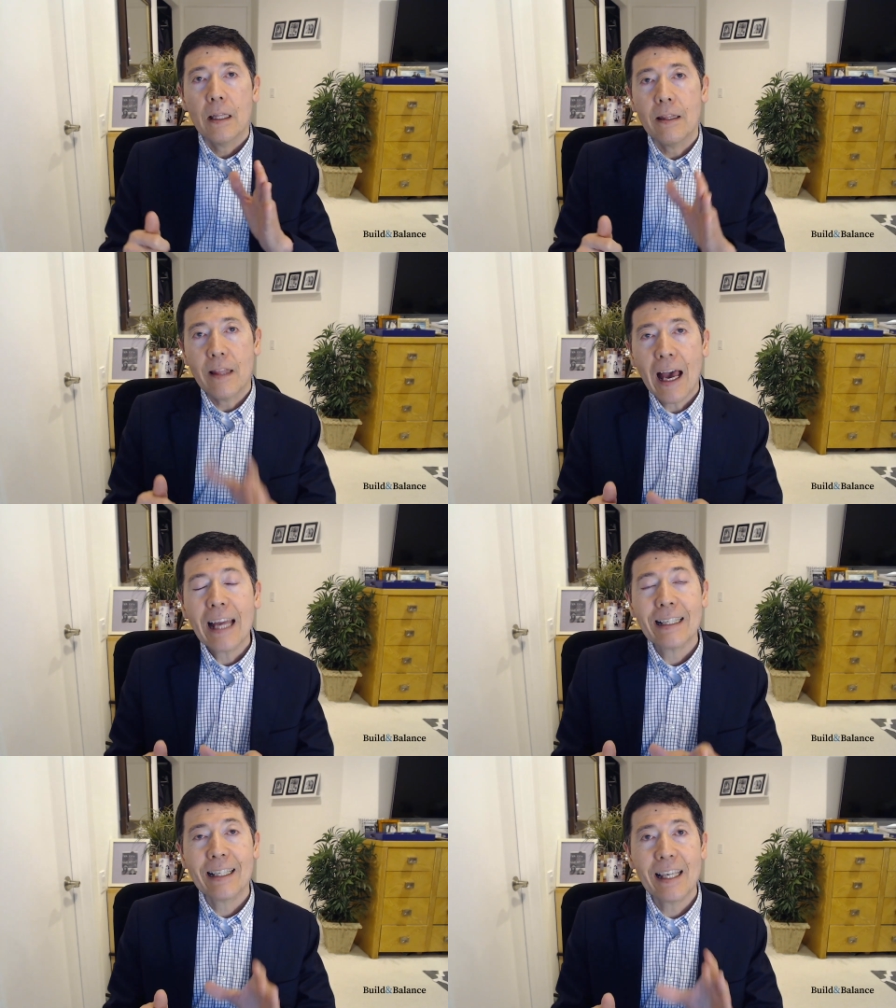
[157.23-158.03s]

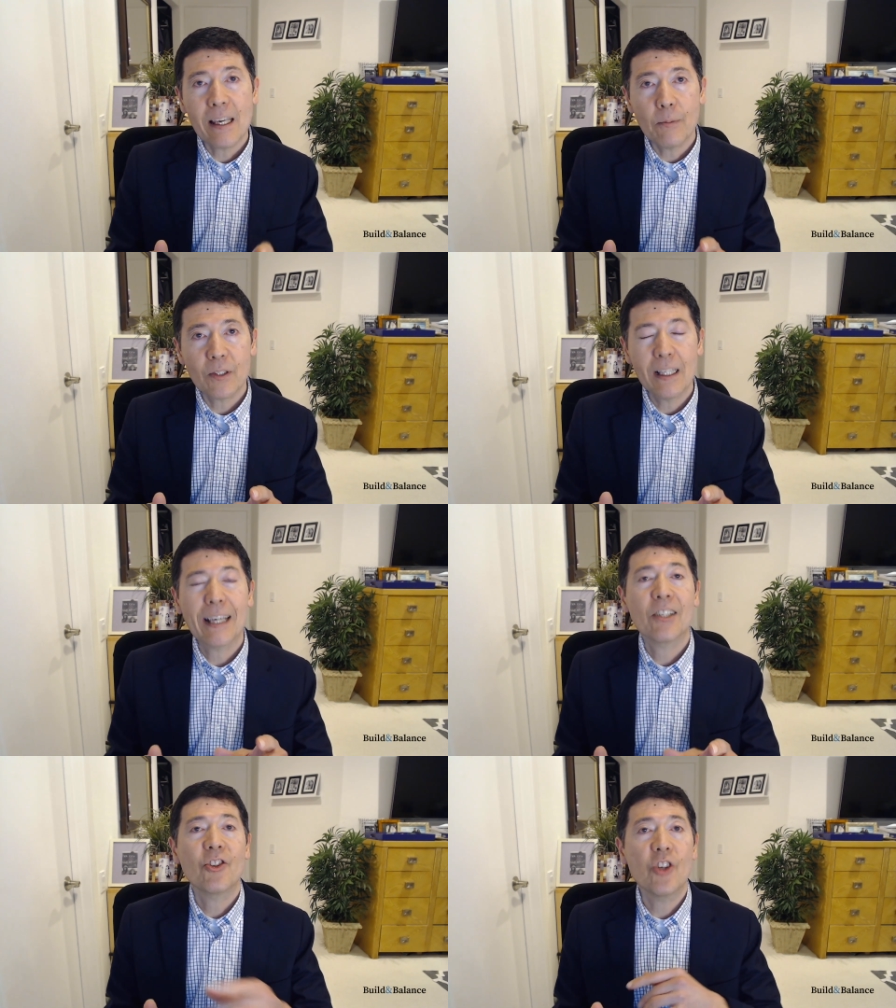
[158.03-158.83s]
That keeps the
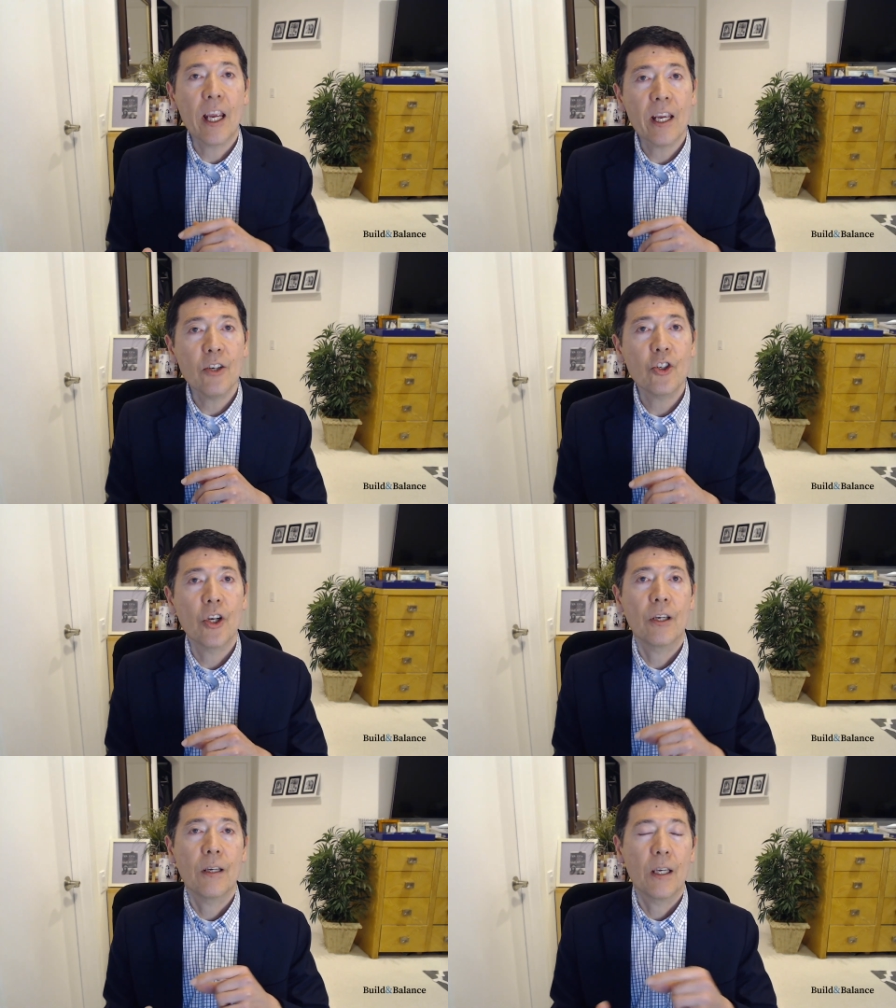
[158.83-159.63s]
exchange